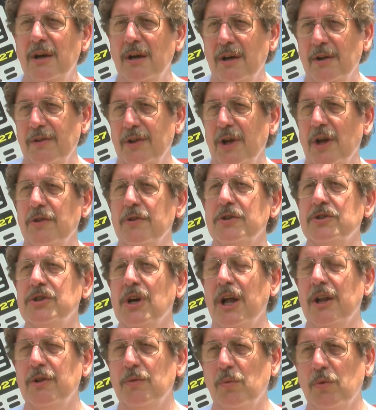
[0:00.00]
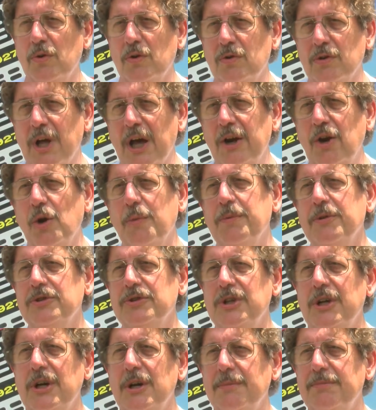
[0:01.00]
uh, the other side of the world kind of
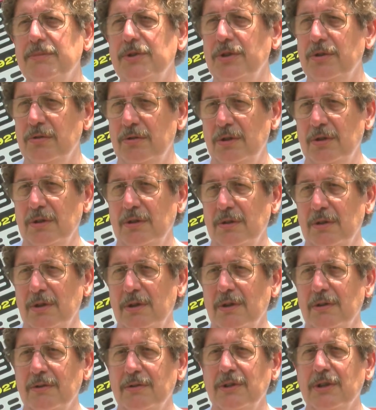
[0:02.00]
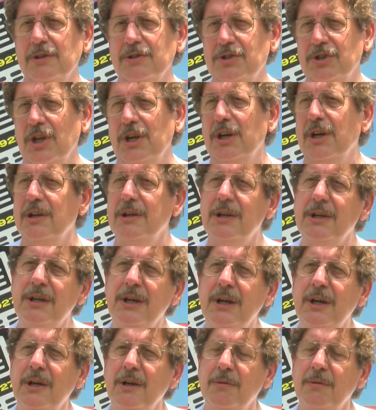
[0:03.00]
opens up due to the, the sun